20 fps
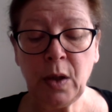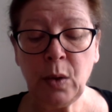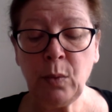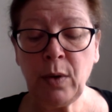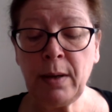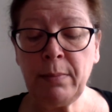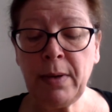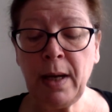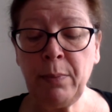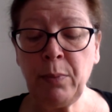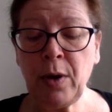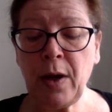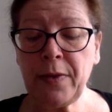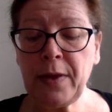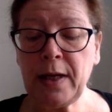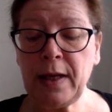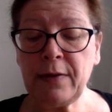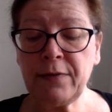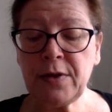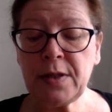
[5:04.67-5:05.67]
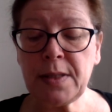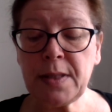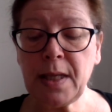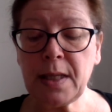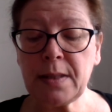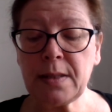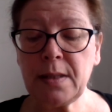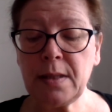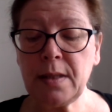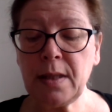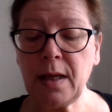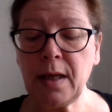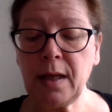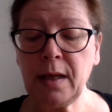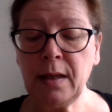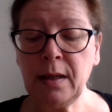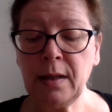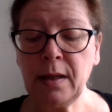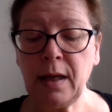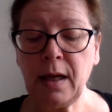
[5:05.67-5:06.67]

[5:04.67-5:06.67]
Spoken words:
When my brother left us yesterday,